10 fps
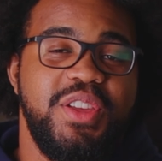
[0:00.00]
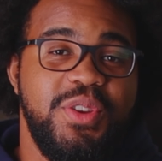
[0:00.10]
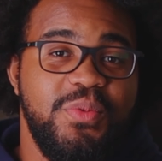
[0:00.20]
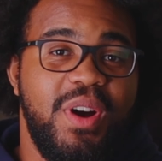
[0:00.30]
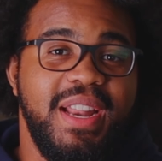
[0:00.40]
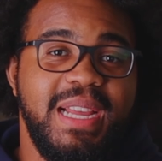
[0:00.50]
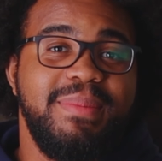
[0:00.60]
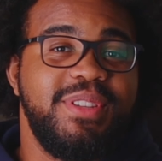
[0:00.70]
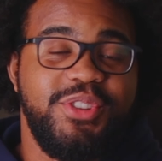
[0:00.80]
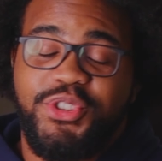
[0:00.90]
You want
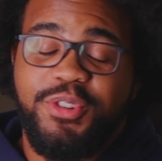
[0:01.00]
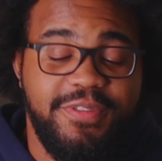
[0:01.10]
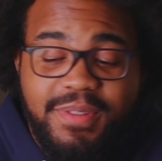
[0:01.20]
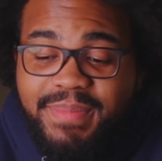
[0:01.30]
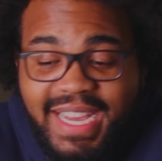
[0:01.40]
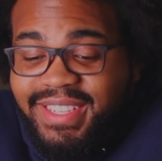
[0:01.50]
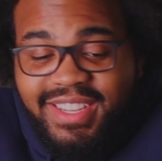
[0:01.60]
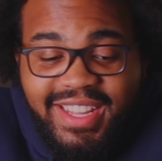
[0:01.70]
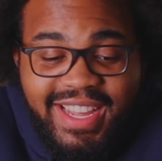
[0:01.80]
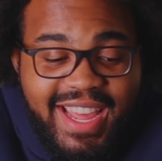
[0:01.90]
him to shoot from
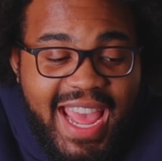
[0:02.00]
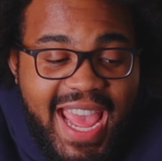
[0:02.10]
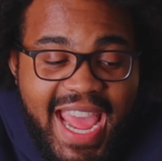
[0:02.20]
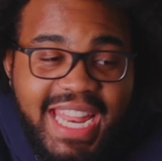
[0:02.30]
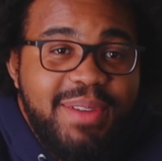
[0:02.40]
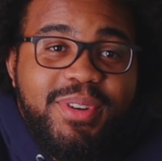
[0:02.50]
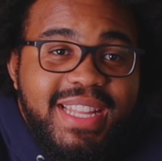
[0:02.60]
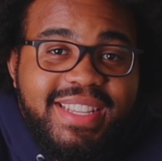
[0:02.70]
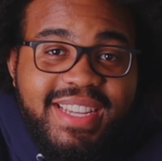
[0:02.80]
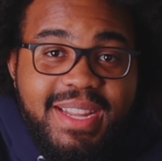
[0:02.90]
basically anywhere
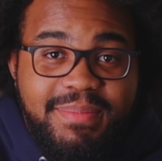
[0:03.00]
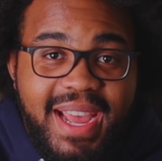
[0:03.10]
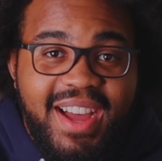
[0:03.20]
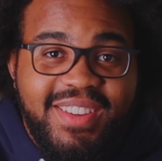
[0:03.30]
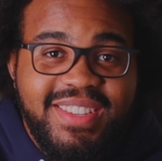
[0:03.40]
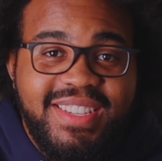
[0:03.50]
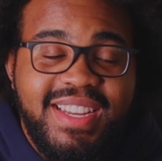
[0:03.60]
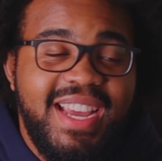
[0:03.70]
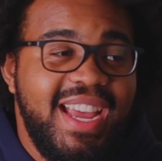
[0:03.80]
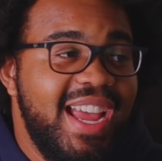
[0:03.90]
that's in bounds,
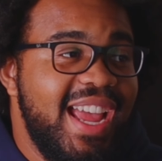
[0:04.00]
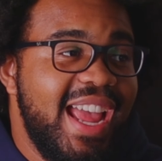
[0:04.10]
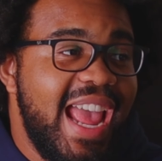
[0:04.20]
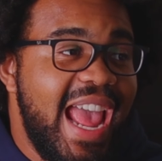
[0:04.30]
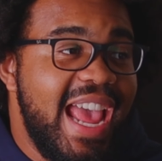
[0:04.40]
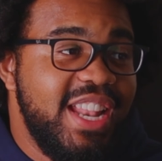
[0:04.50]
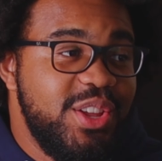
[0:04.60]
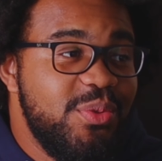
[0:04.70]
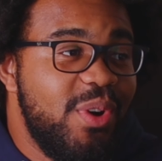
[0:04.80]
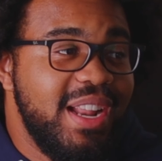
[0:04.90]
and
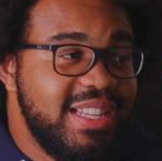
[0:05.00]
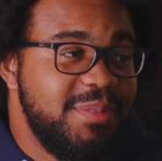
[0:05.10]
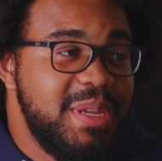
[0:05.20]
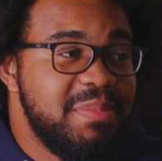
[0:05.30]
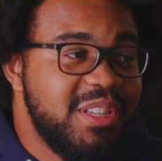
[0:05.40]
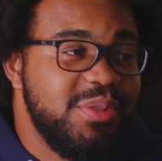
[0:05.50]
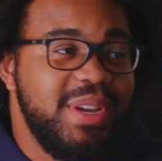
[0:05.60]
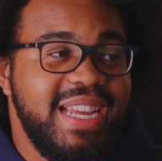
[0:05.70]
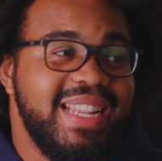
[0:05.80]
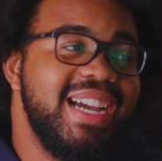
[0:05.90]
you want it to be
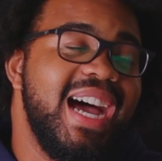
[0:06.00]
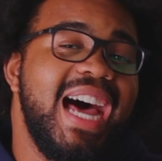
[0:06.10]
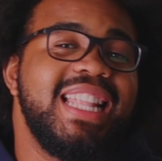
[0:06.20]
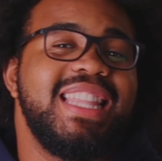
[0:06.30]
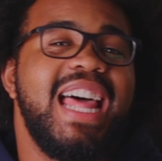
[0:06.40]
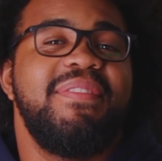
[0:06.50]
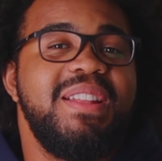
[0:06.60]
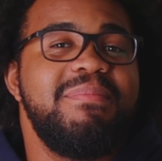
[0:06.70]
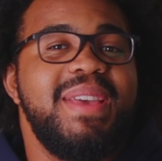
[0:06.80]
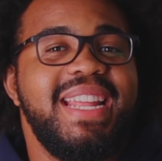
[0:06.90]
between
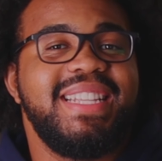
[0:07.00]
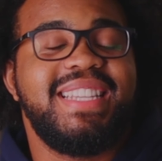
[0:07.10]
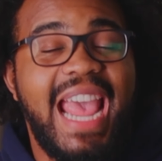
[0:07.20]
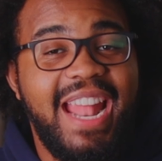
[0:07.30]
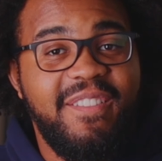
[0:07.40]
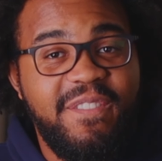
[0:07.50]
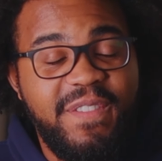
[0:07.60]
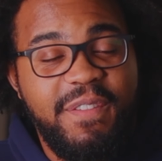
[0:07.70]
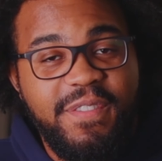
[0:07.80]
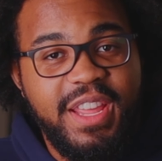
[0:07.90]
11 minutes and
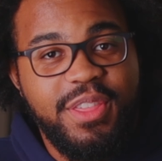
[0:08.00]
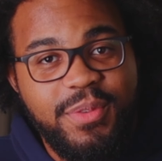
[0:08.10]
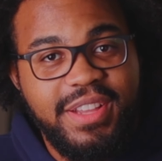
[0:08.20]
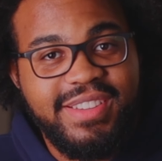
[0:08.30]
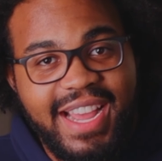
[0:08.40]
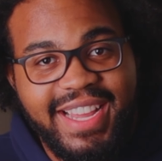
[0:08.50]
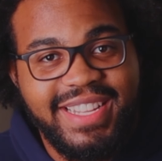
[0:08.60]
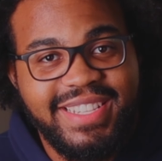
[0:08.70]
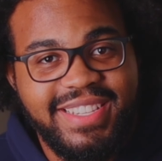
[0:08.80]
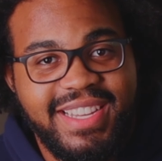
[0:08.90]
53
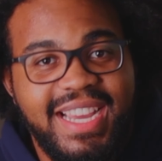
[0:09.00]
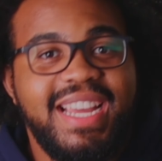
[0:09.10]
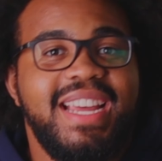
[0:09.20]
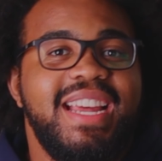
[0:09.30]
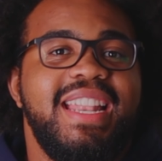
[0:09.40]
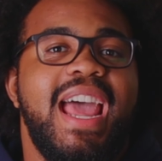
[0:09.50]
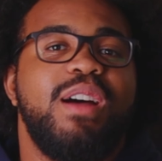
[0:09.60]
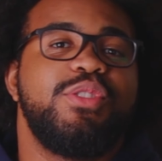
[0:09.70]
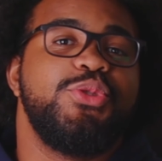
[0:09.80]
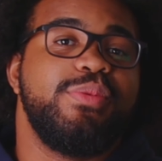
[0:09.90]
seconds
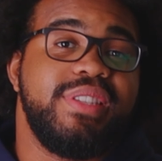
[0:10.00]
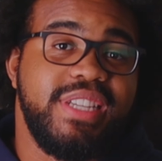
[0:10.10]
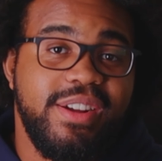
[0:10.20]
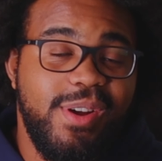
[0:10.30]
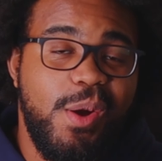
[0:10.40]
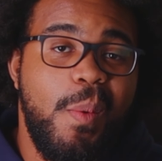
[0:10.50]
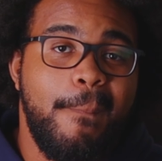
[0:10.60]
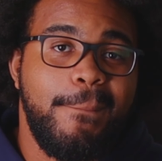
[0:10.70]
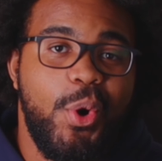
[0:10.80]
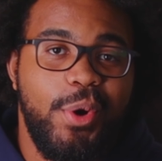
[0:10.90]
down to
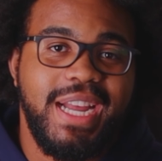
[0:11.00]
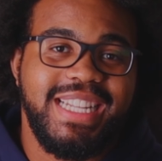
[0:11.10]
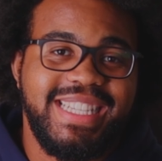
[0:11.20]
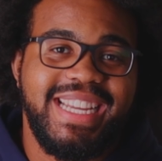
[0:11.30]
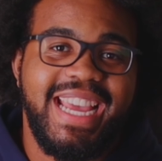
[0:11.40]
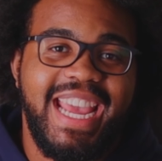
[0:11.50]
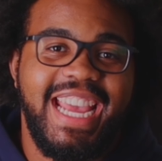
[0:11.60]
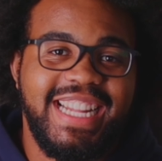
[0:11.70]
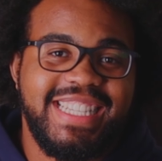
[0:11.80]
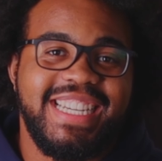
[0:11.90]

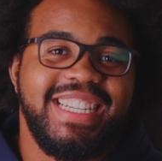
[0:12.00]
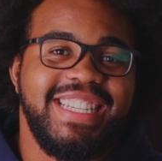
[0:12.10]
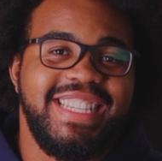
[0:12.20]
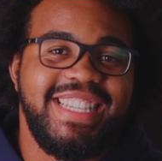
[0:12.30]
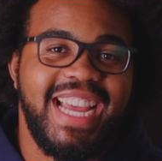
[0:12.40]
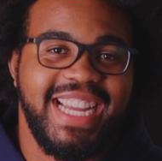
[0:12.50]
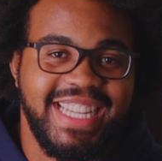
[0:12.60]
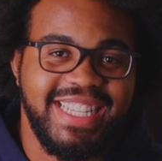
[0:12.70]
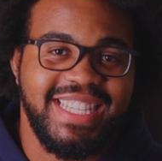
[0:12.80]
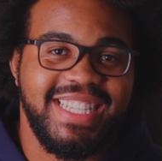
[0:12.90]
0.8
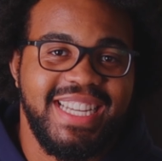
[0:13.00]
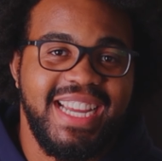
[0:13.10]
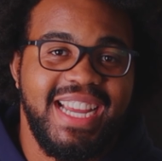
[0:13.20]
seconds.